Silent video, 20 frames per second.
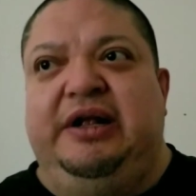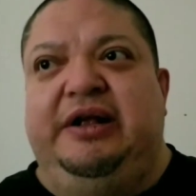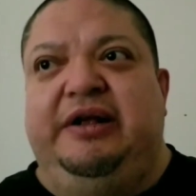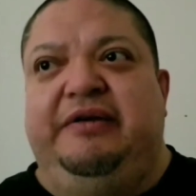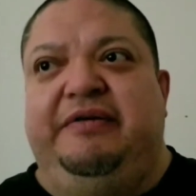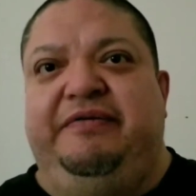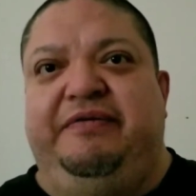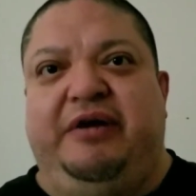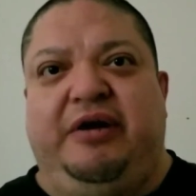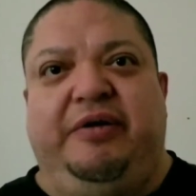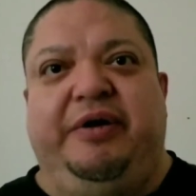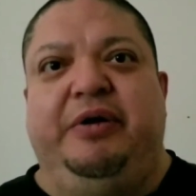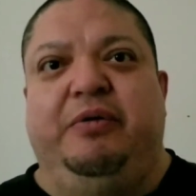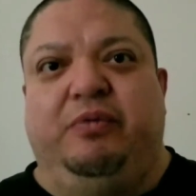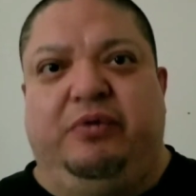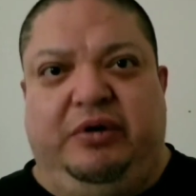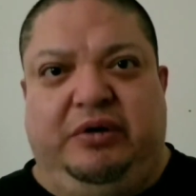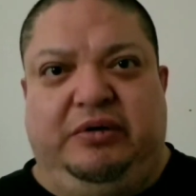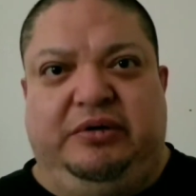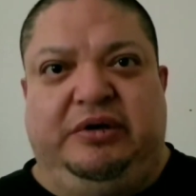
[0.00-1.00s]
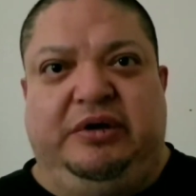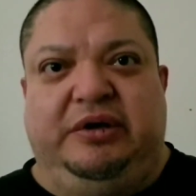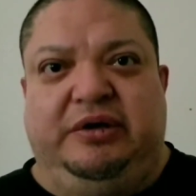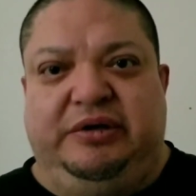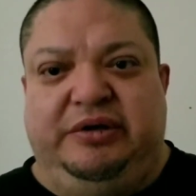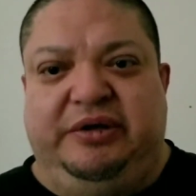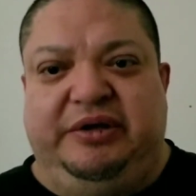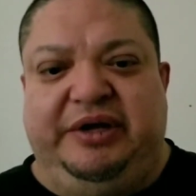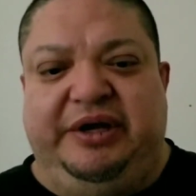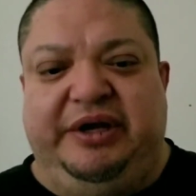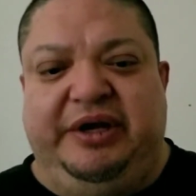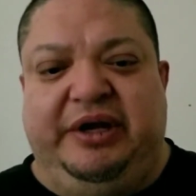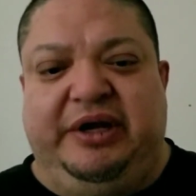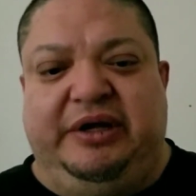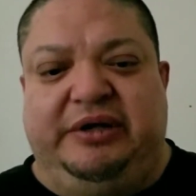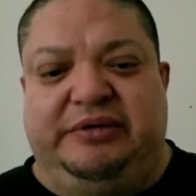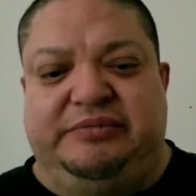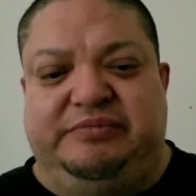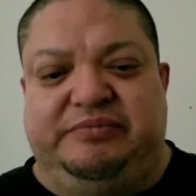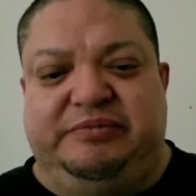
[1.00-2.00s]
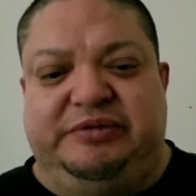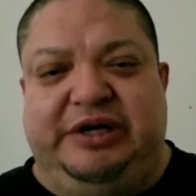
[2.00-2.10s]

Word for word: fairy world, the um,